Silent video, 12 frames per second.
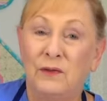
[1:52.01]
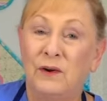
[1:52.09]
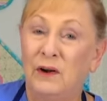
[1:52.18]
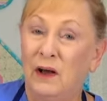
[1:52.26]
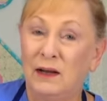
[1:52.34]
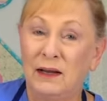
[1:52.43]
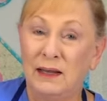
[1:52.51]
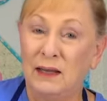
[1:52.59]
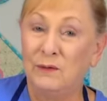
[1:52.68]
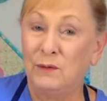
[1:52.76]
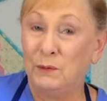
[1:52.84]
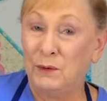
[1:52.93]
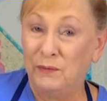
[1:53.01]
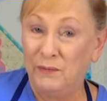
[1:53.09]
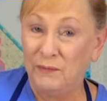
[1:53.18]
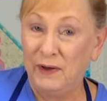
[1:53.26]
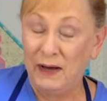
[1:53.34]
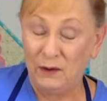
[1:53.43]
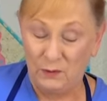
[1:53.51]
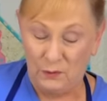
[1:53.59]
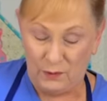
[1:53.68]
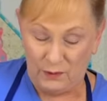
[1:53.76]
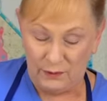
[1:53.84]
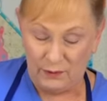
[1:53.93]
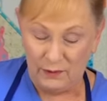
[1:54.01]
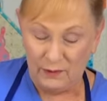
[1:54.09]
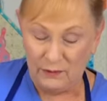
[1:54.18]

they're not going to give you a fat quarter.